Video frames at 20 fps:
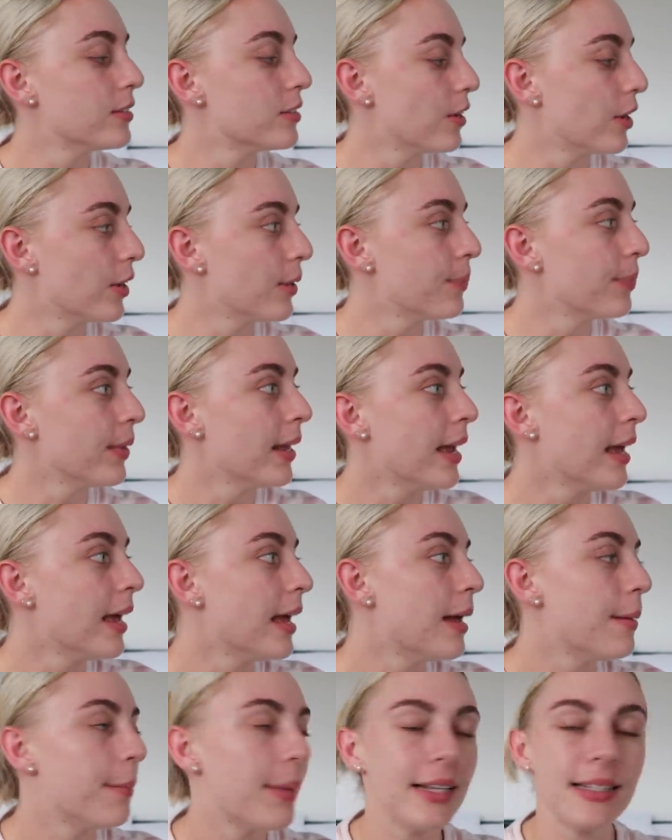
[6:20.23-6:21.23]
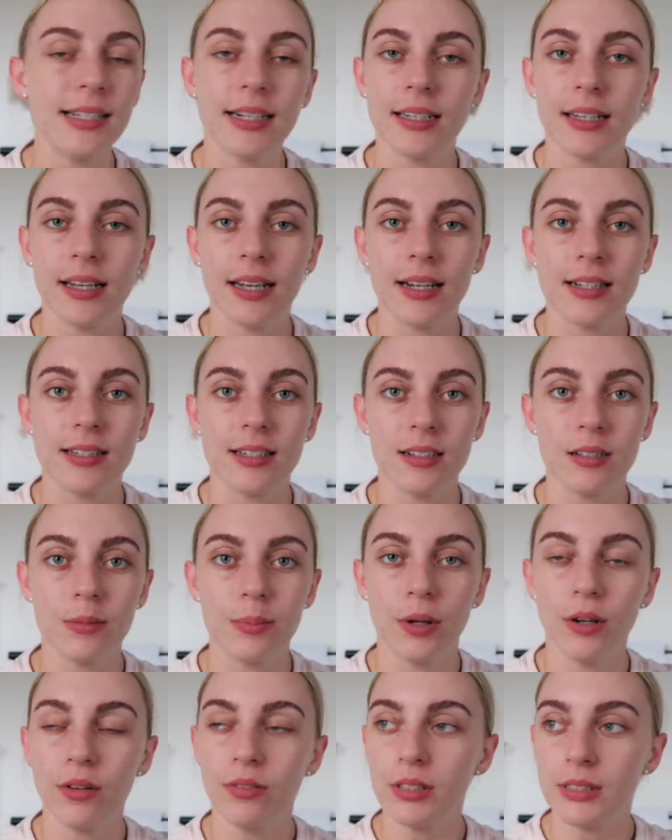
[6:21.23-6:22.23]
So basically it's this
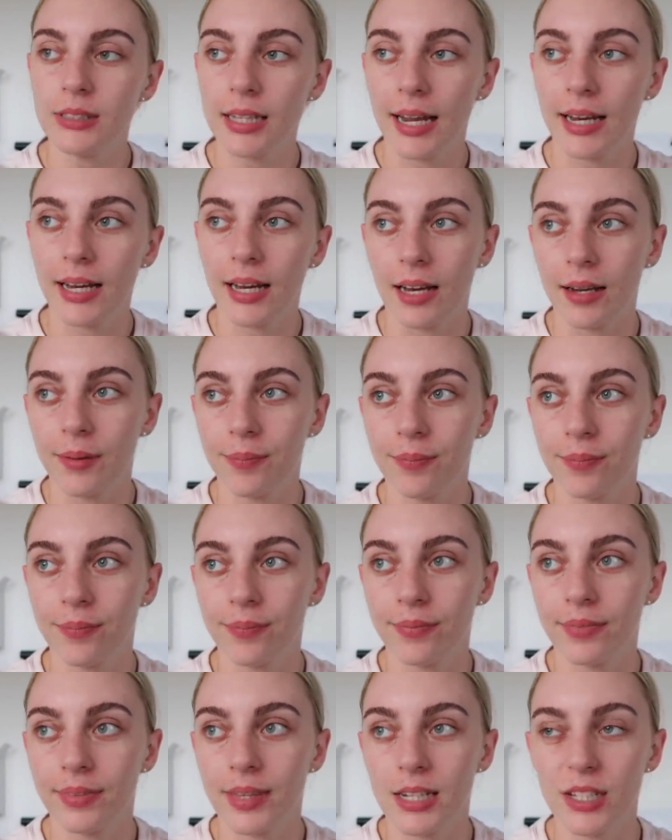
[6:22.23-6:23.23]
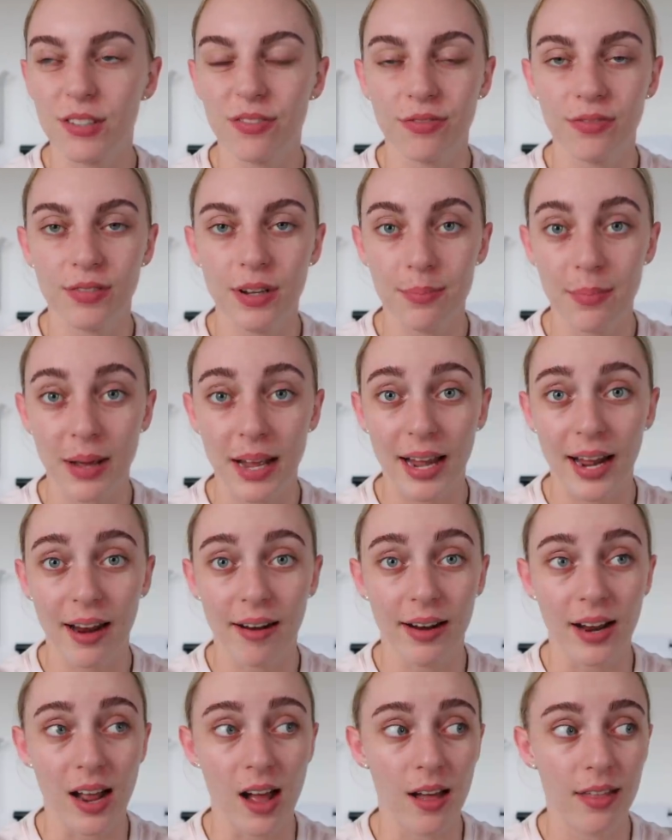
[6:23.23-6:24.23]
beautiful lady that's in my
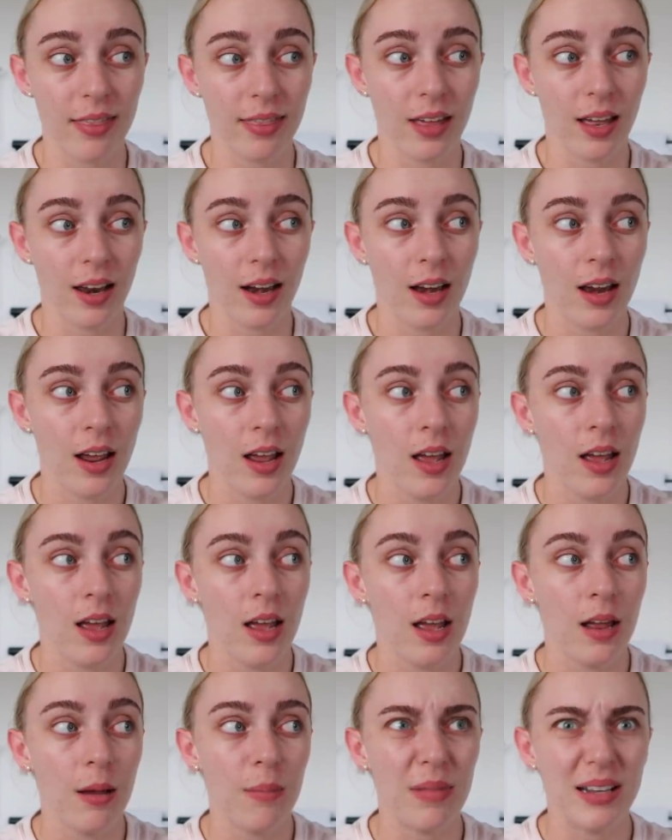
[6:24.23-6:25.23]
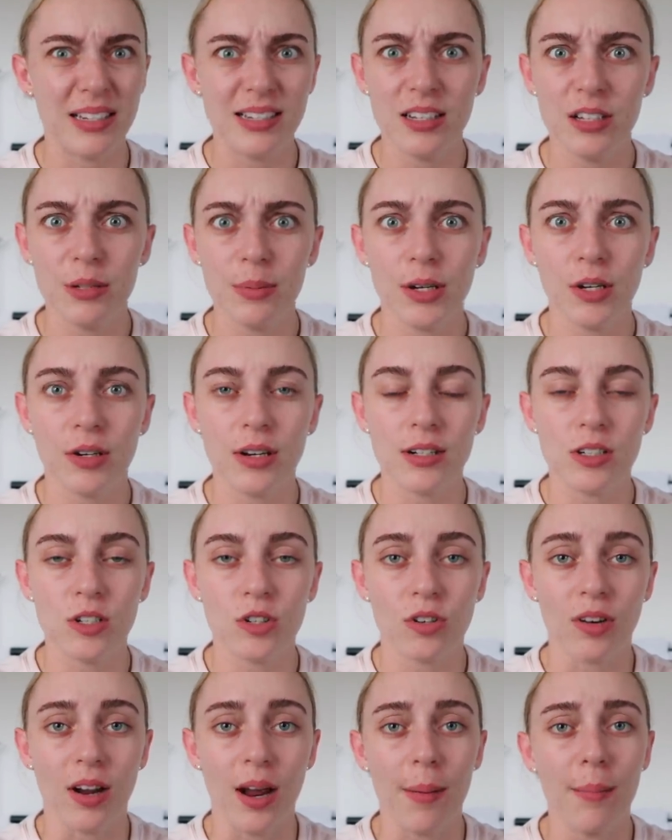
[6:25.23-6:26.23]
area that messaged me on
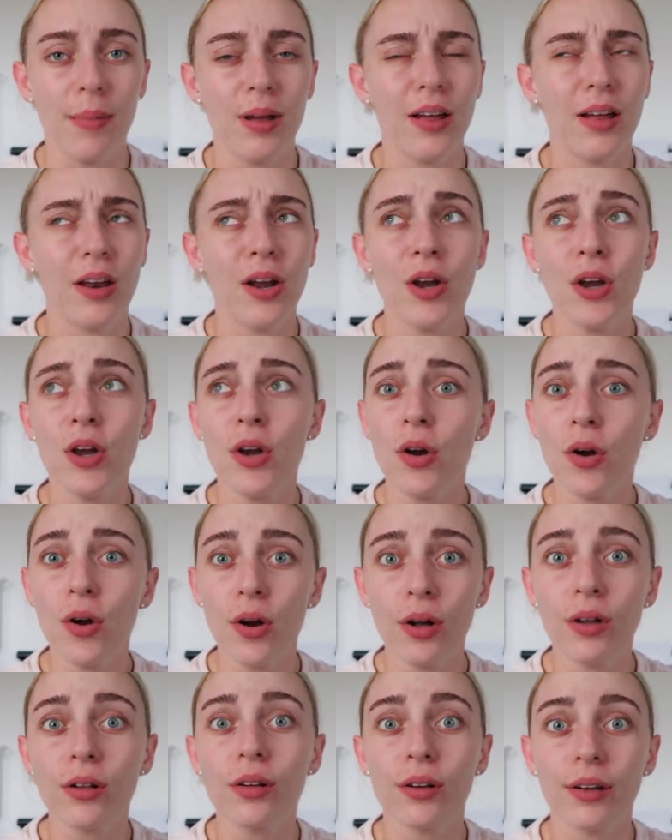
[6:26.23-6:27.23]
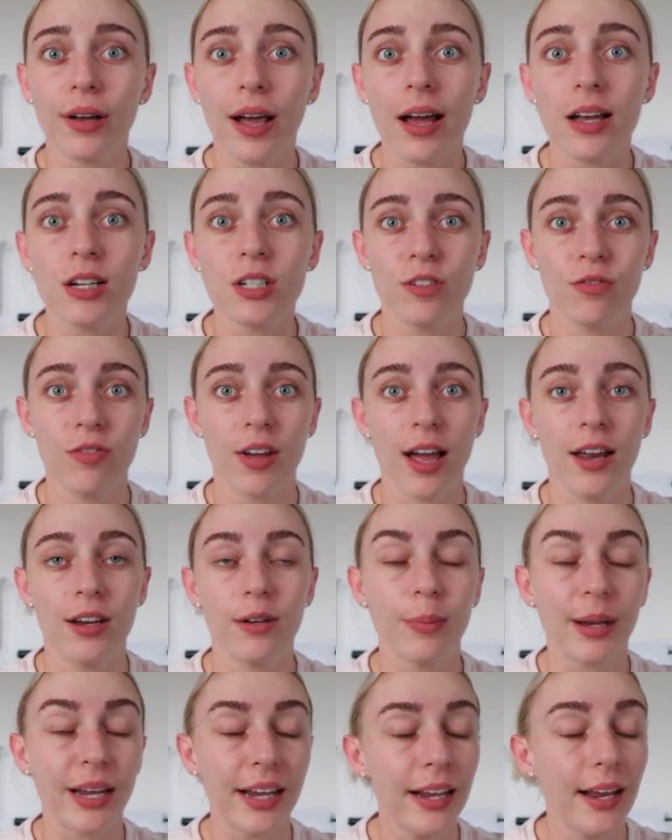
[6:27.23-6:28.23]
Instagram, no clue how she
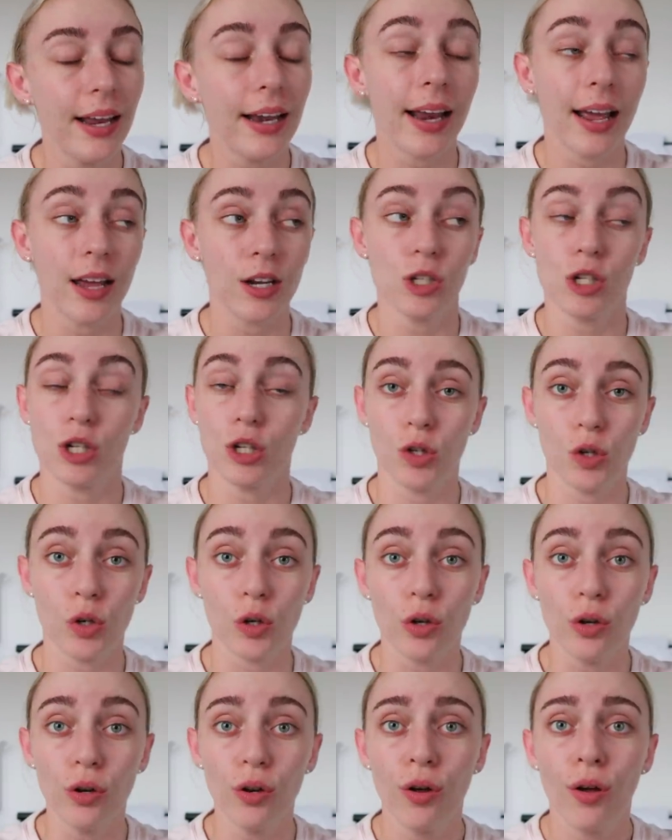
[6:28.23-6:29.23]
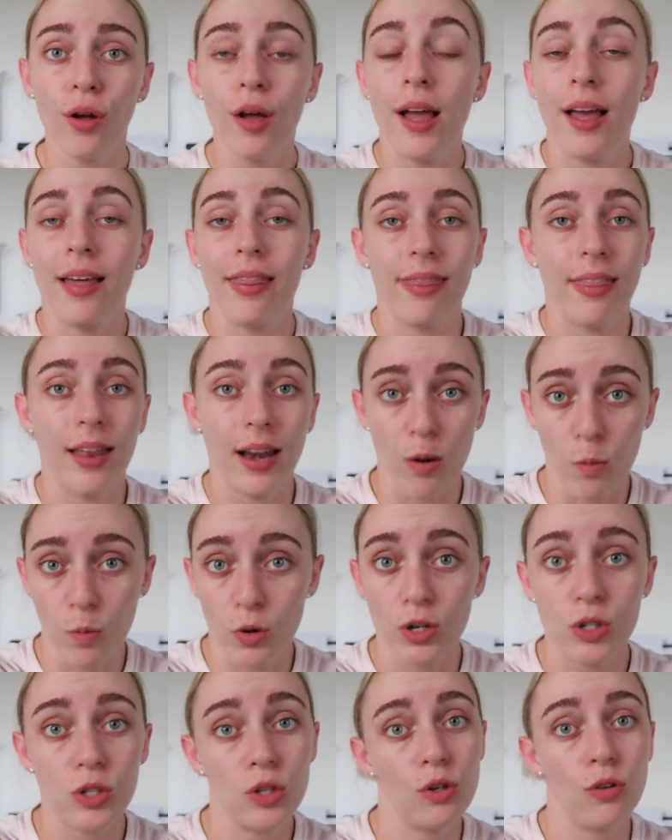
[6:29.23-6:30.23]
found me and how she knew that I
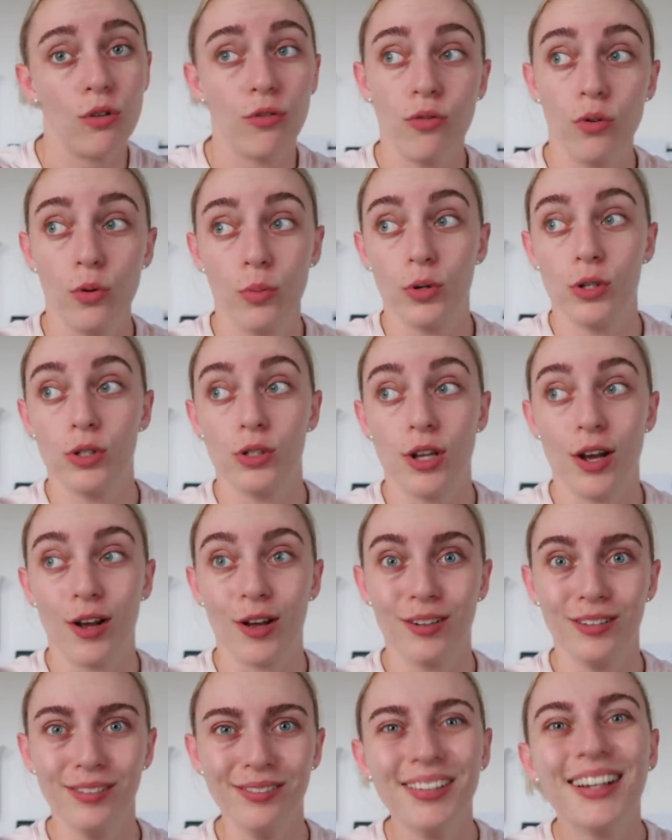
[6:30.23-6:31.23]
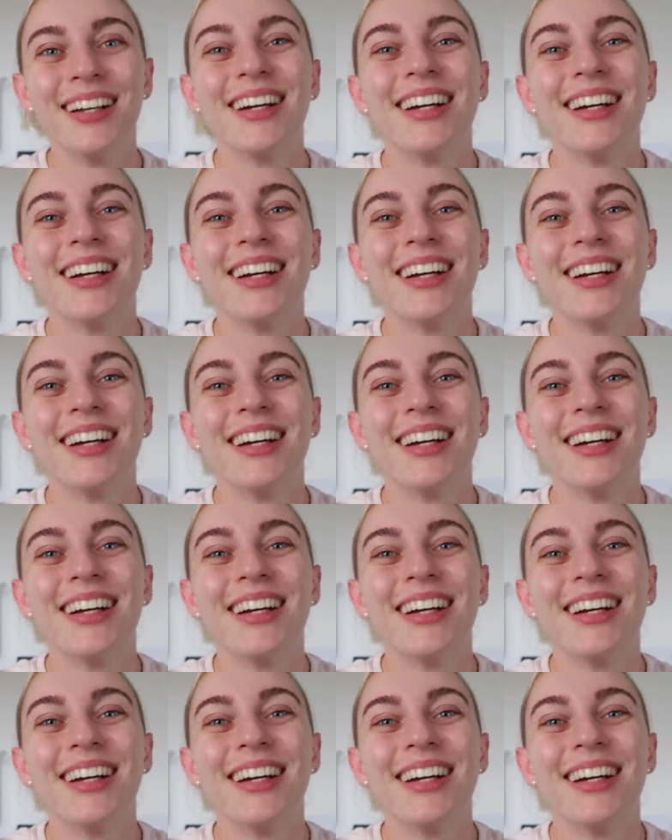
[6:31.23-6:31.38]
wanted to do a full moon circle.